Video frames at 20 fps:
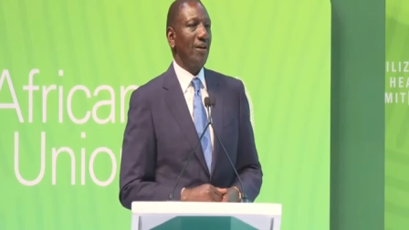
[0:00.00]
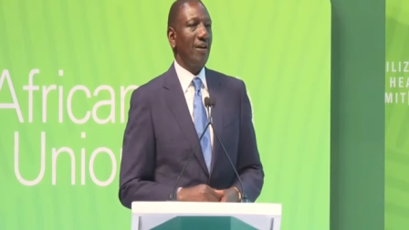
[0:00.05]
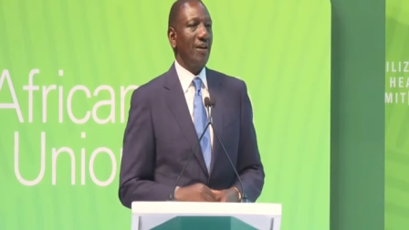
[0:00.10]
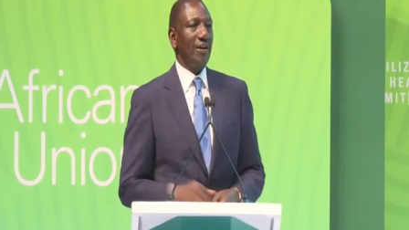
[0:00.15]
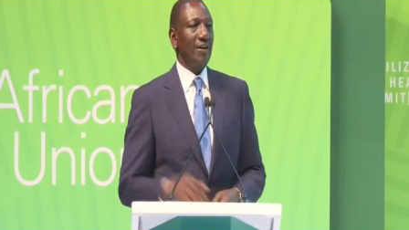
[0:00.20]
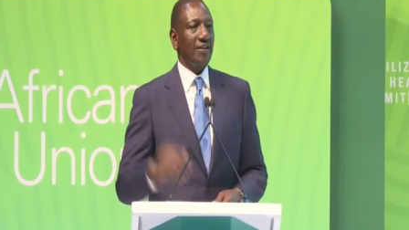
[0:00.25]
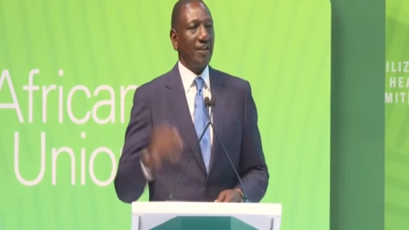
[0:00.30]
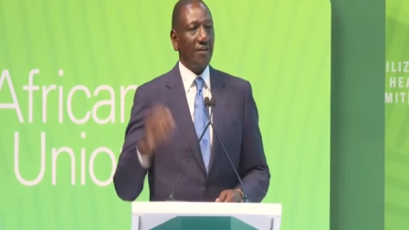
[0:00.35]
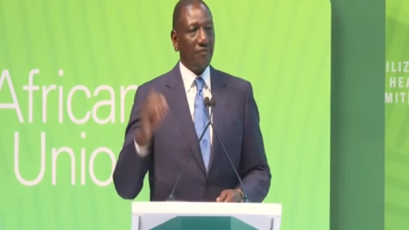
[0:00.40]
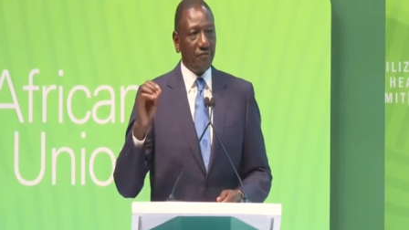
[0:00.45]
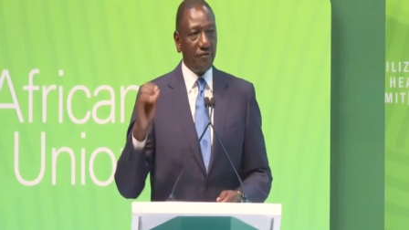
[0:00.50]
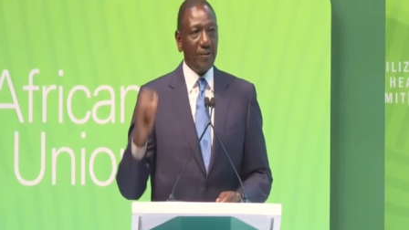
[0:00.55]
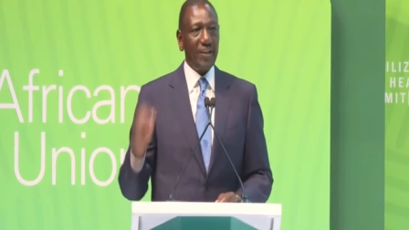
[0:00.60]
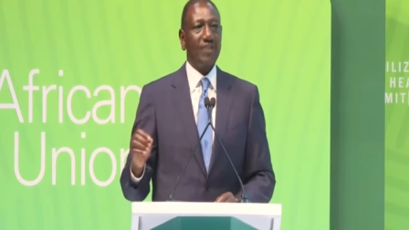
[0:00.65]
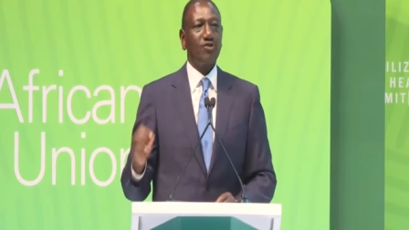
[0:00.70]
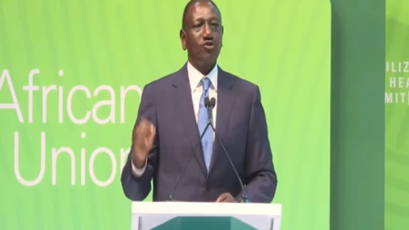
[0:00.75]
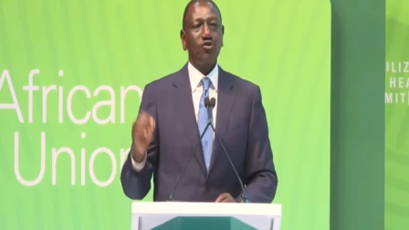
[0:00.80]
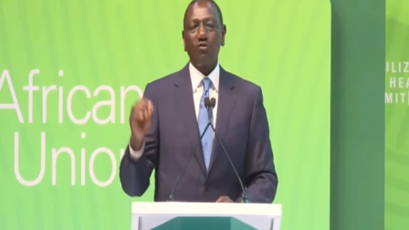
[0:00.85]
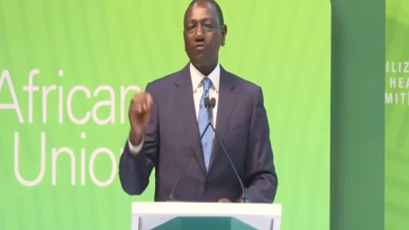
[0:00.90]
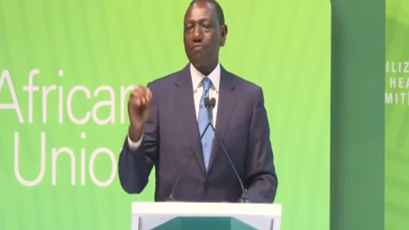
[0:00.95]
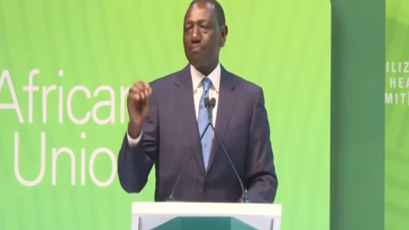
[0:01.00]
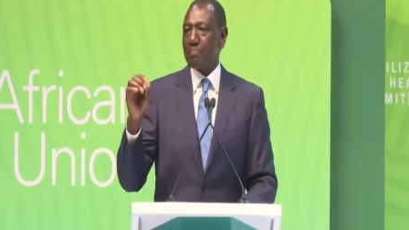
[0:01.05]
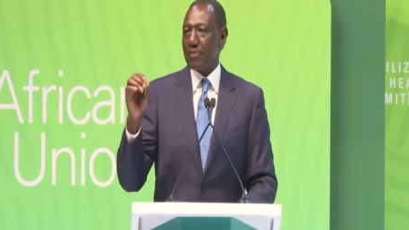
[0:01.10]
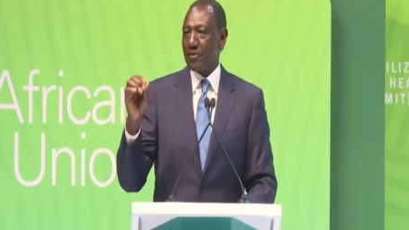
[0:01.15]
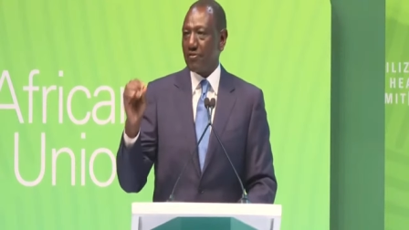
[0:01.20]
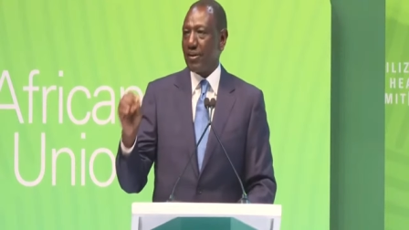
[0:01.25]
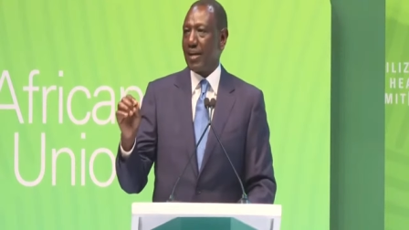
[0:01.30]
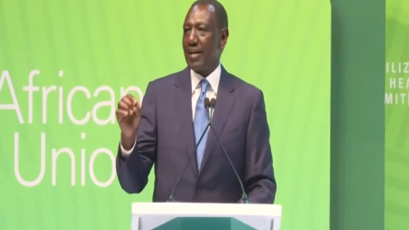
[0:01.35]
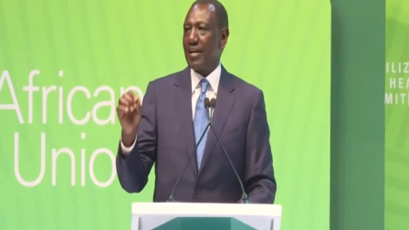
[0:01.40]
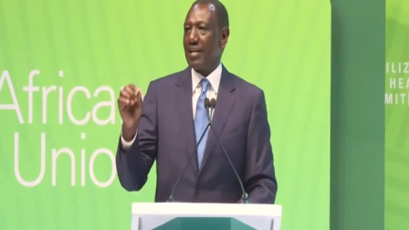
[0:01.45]
in the face of
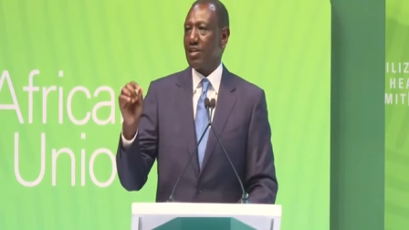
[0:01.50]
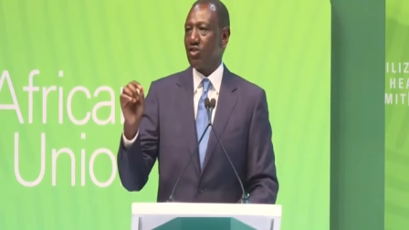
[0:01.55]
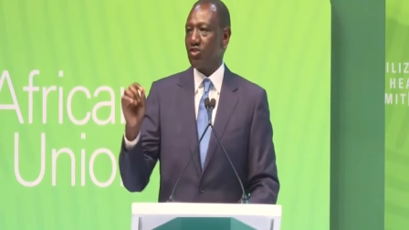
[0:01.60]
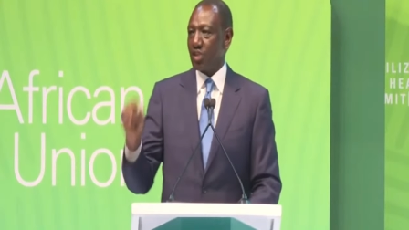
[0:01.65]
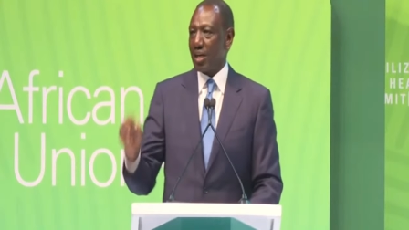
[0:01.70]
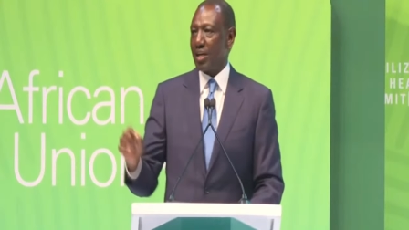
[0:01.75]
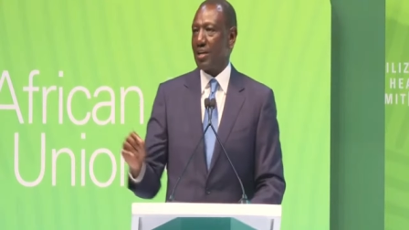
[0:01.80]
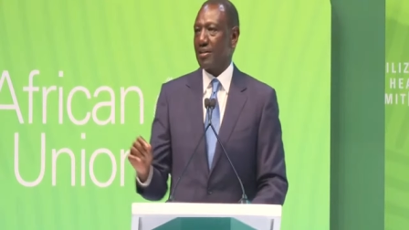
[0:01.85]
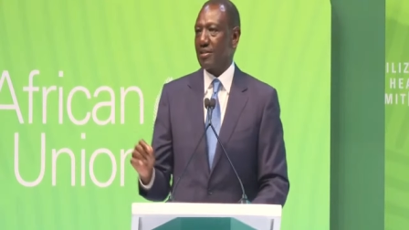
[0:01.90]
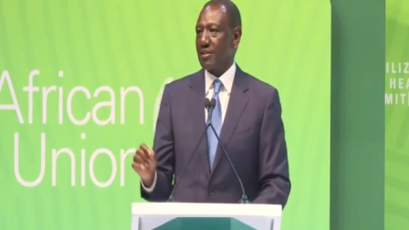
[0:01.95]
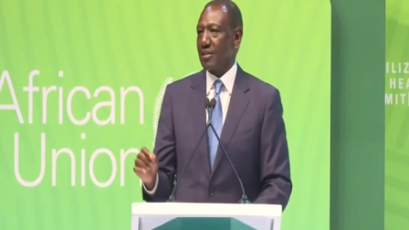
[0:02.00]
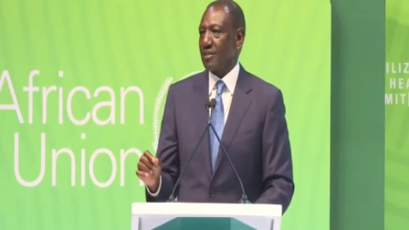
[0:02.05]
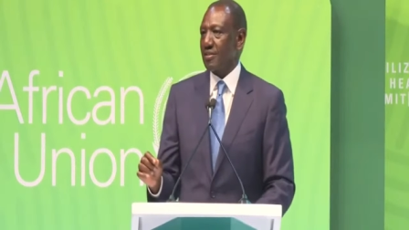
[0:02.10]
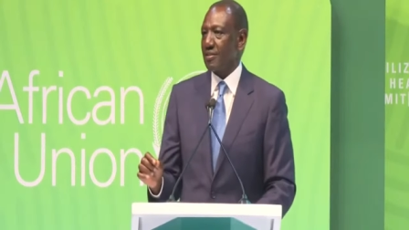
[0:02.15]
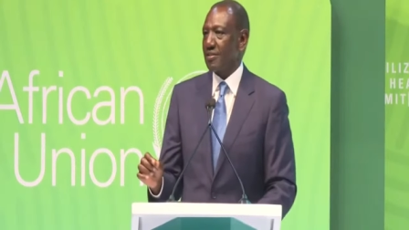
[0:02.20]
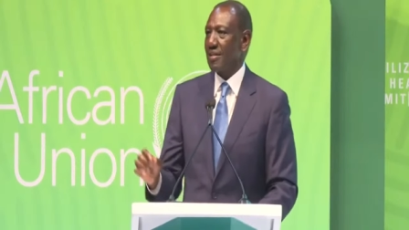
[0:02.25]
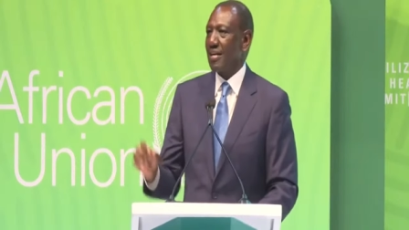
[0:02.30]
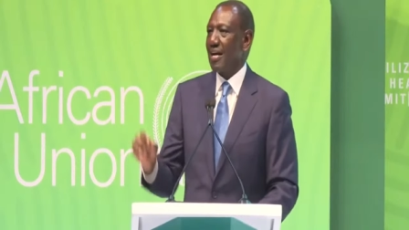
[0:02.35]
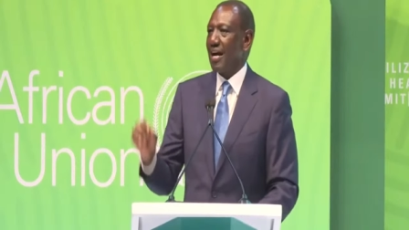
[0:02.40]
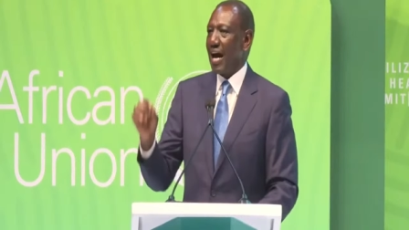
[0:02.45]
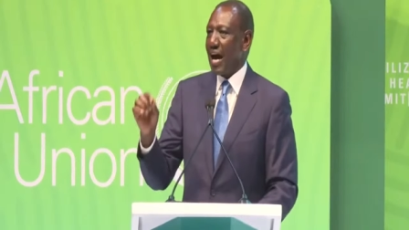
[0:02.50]
prevailing challenges,